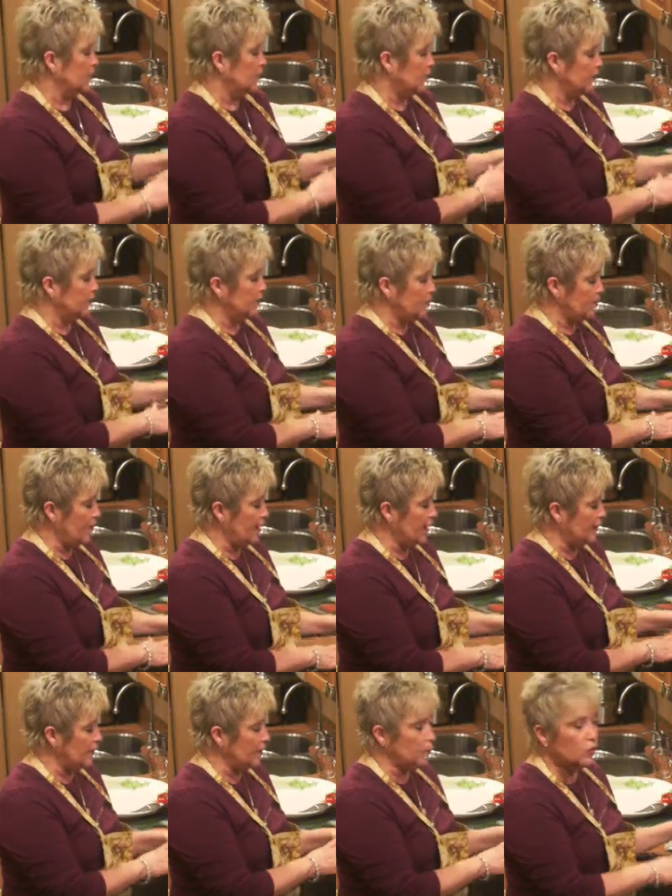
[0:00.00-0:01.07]
Put them in the
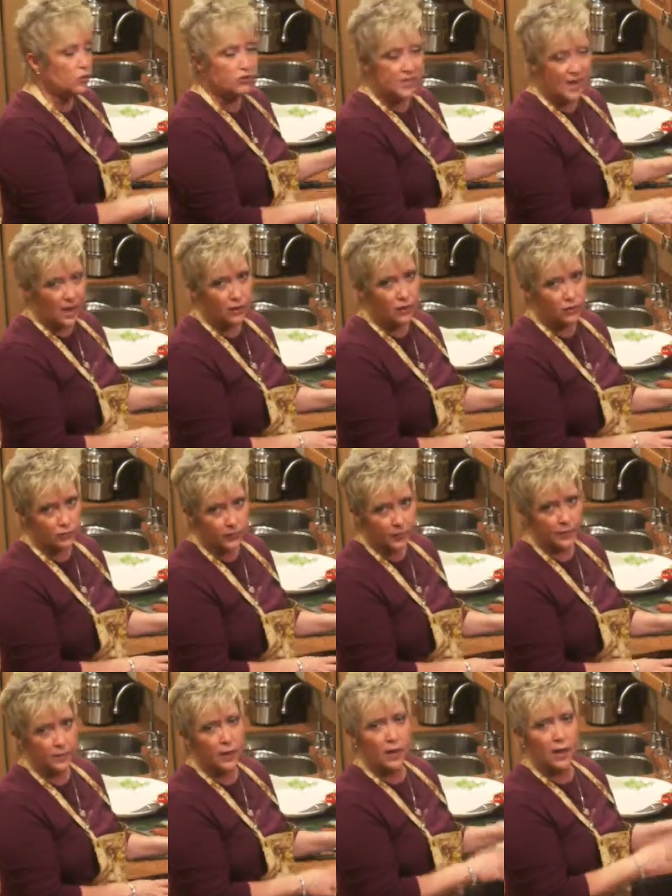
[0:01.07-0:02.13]
pan. Let them cool down a little bit.